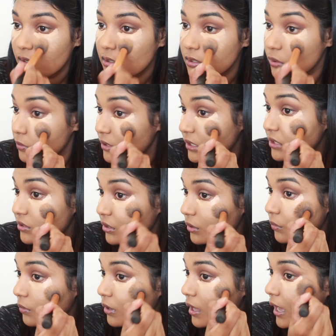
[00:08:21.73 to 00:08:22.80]
you need
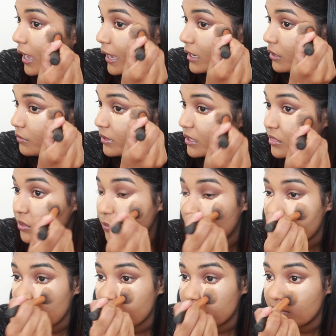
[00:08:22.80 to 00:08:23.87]
to. I know like the
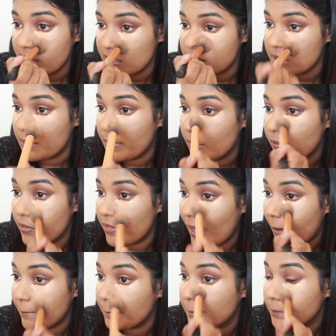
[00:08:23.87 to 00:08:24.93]
rave is about
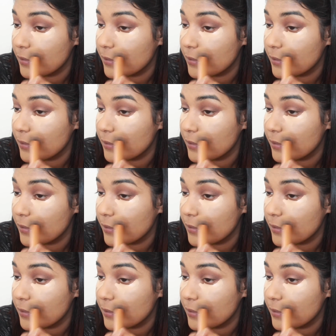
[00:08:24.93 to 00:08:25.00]
that